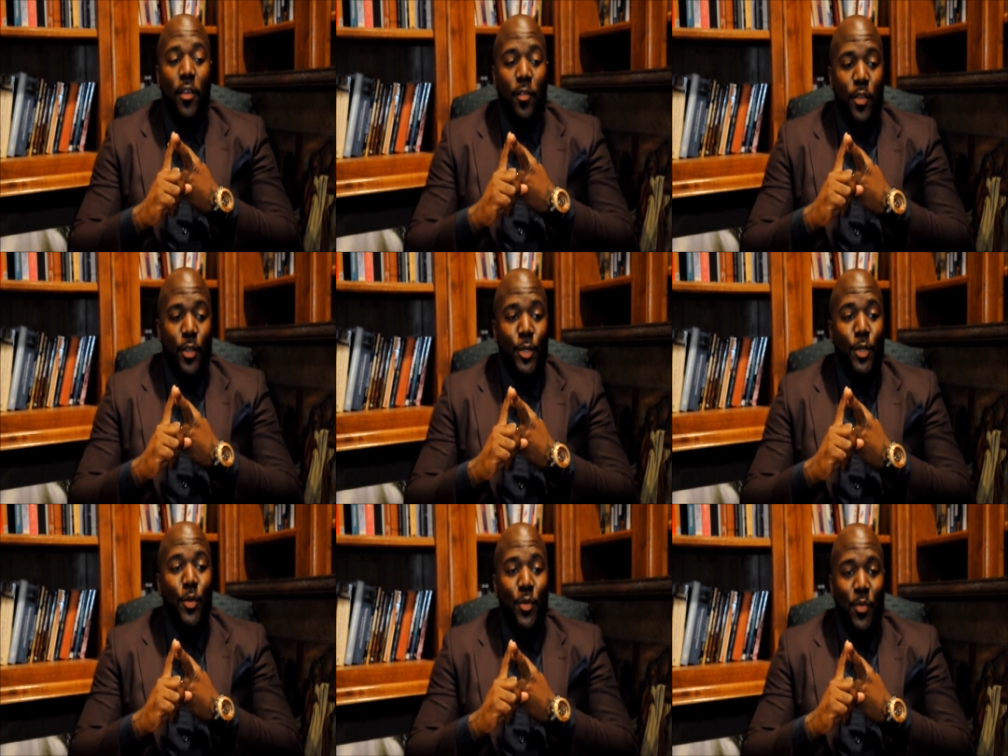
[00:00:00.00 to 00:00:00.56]
of the
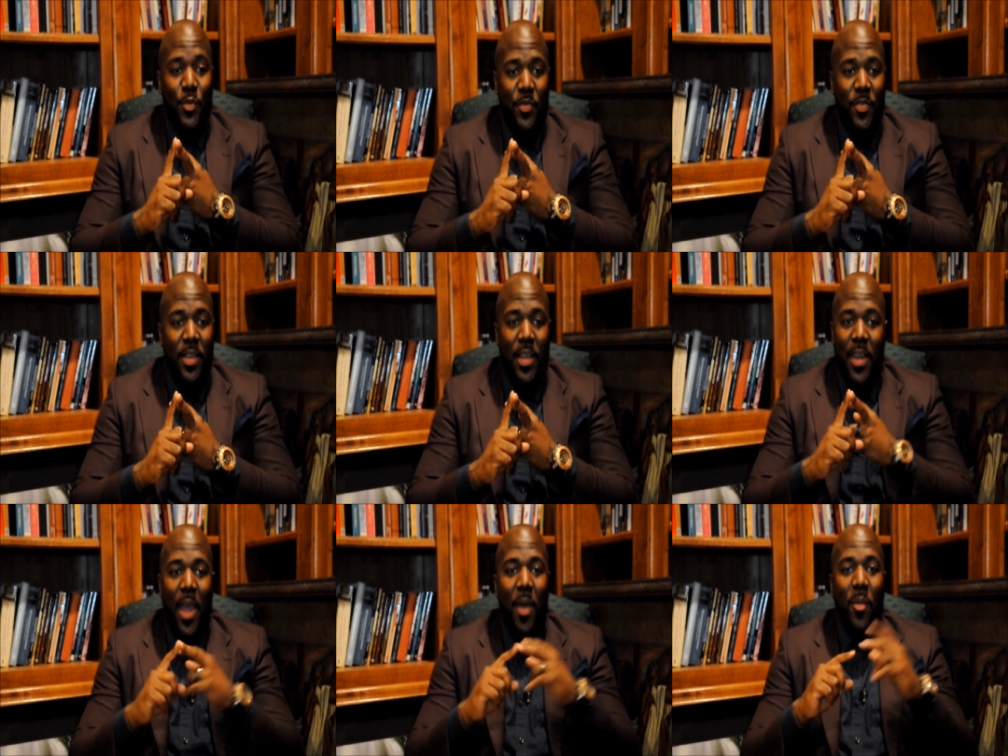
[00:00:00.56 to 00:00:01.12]
Truth,
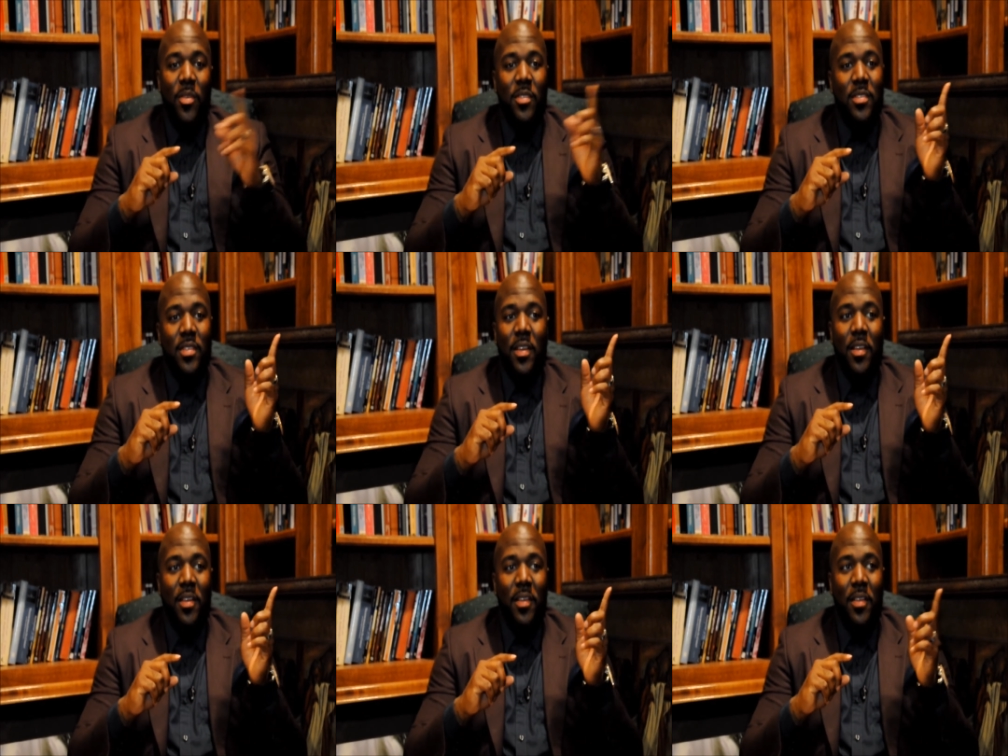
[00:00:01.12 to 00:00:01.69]
and that was
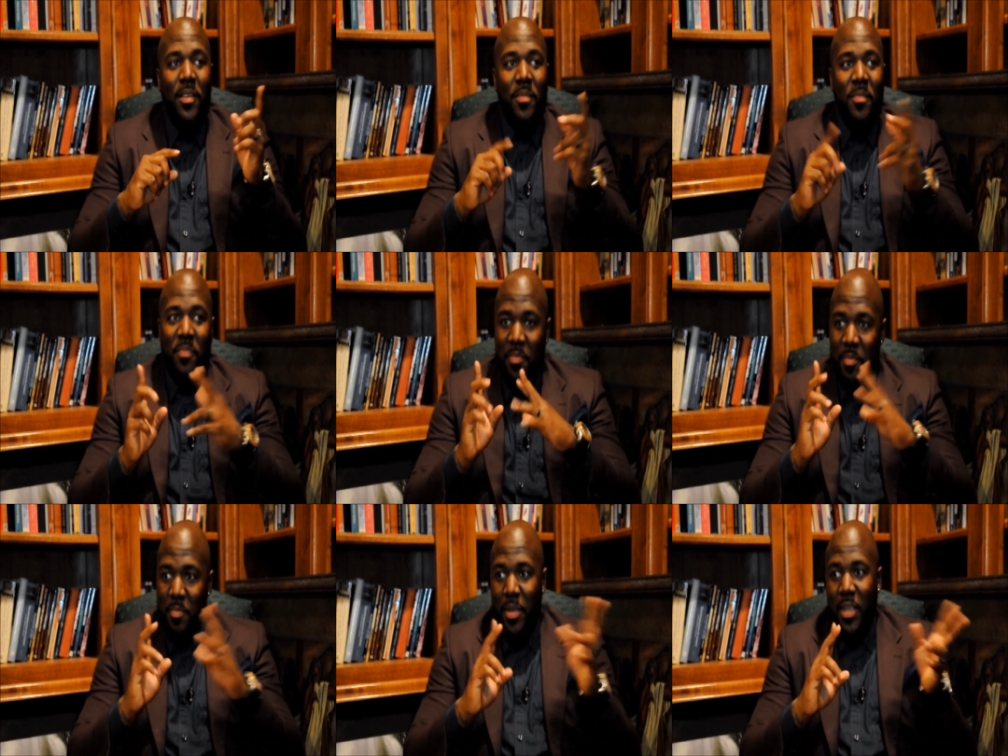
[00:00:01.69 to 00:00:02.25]

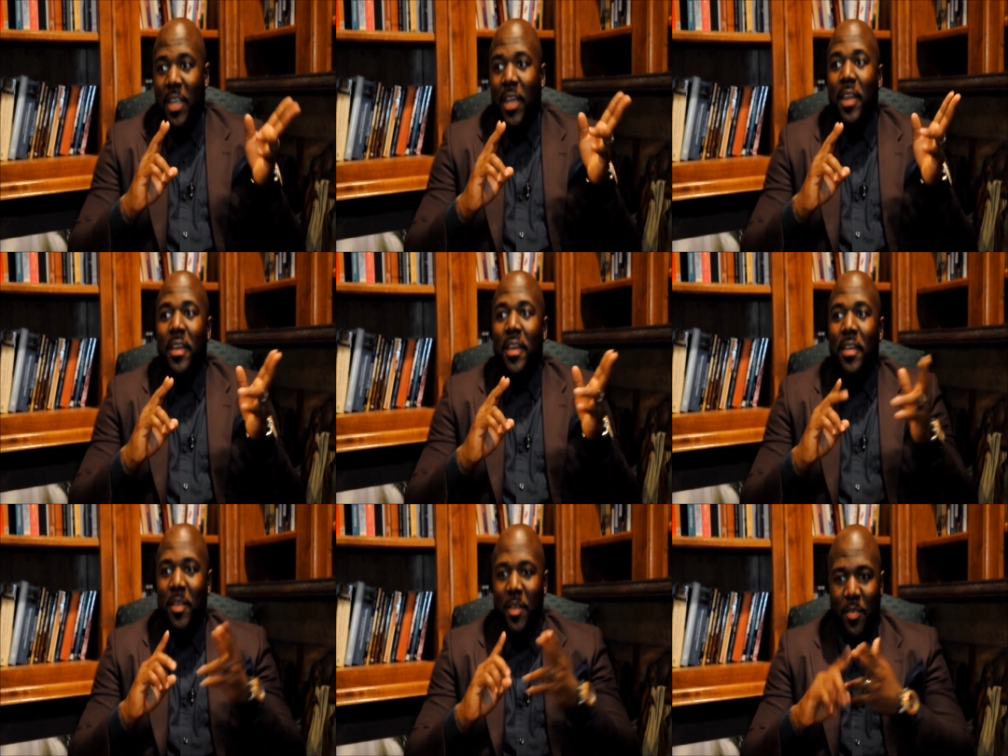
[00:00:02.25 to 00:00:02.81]

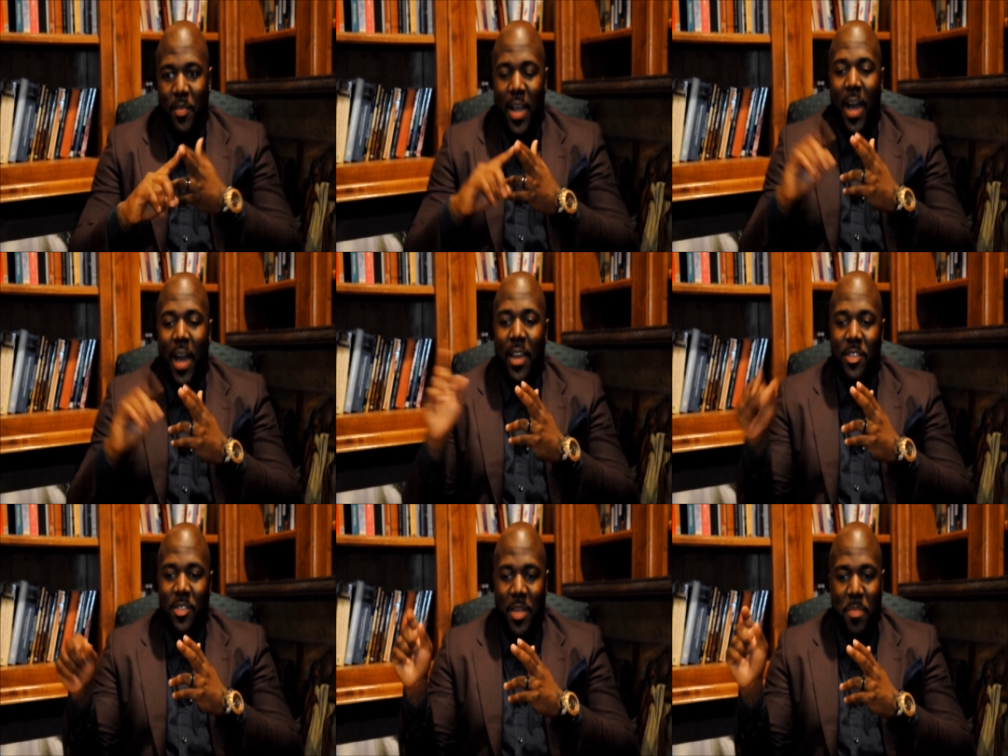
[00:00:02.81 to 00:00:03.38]
beginning of
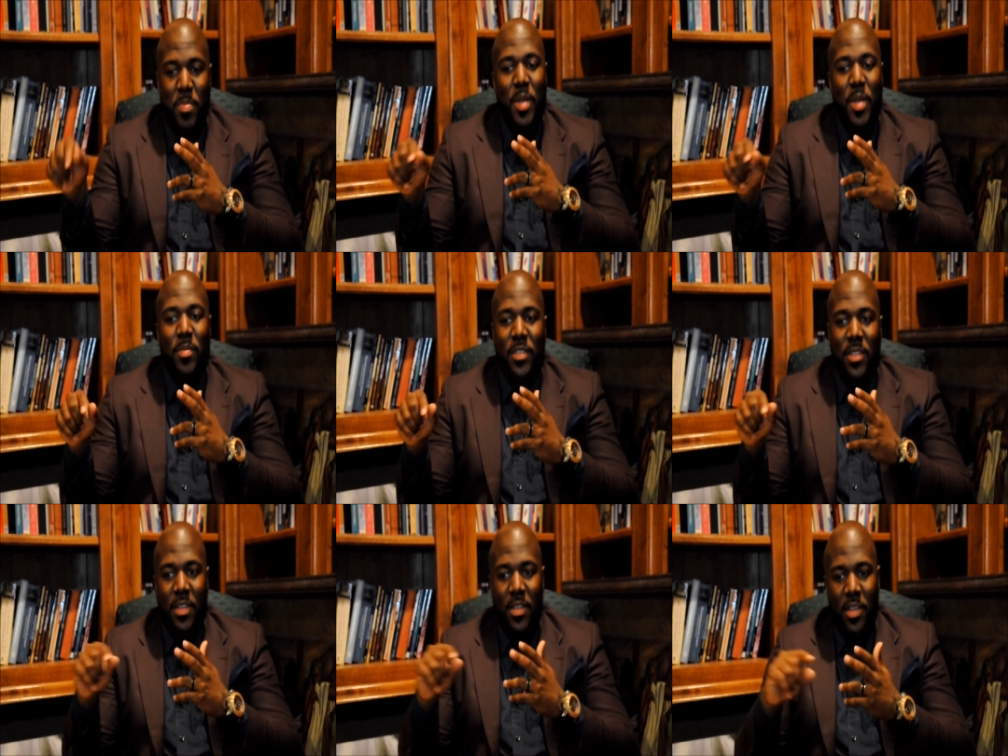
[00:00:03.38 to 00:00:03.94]
college at
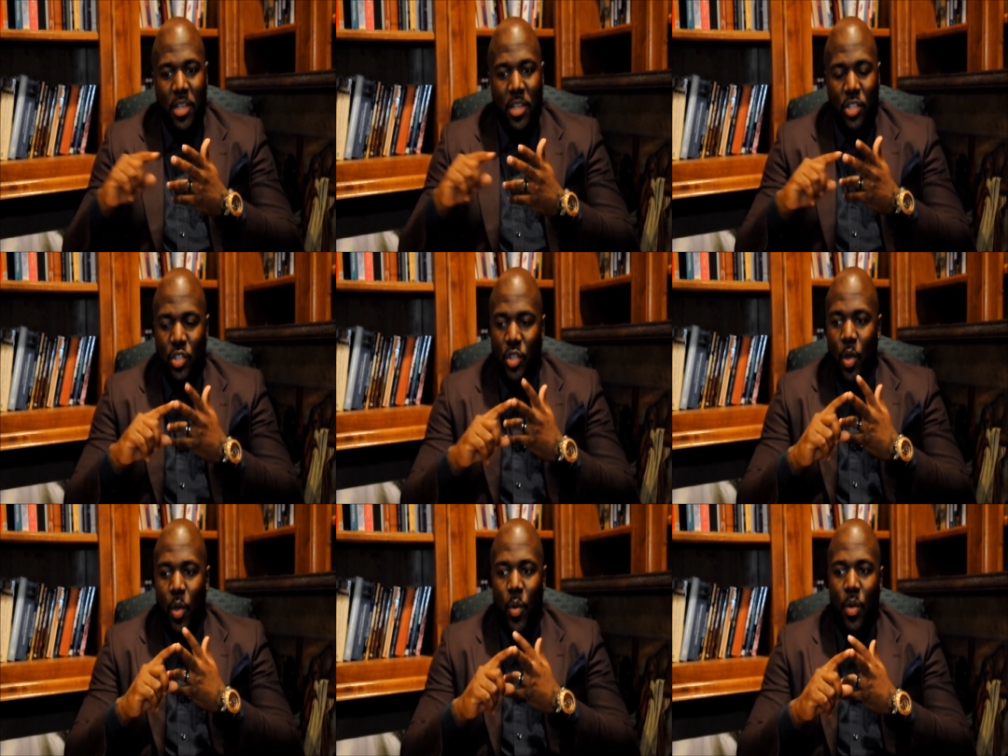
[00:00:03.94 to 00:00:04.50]
Bipsy.
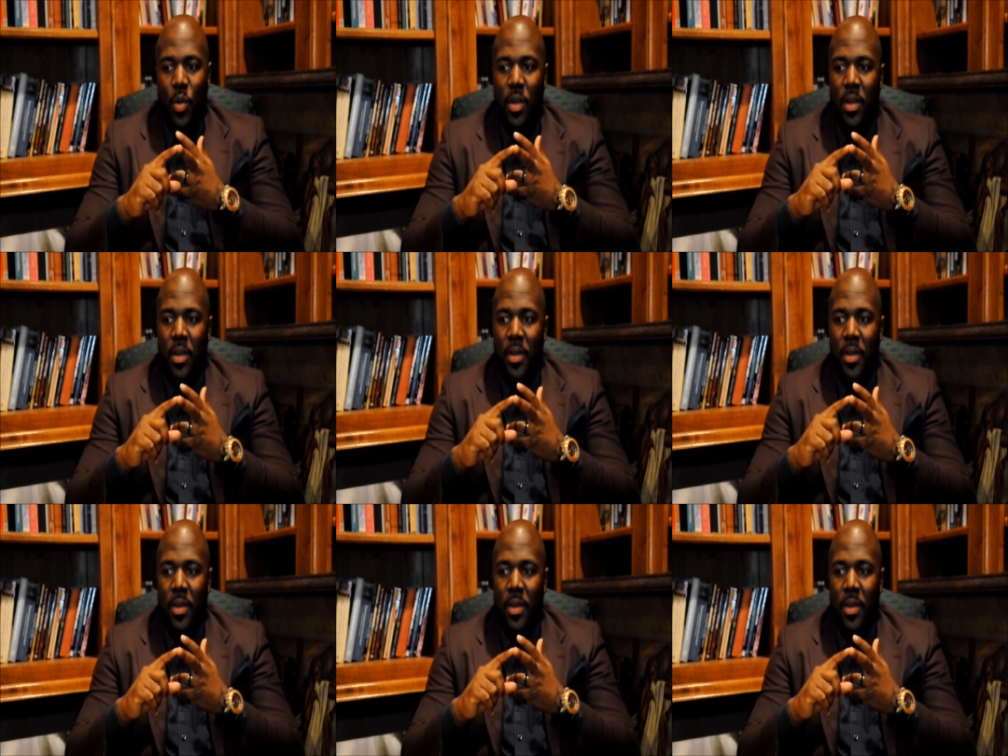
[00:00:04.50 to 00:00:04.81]
So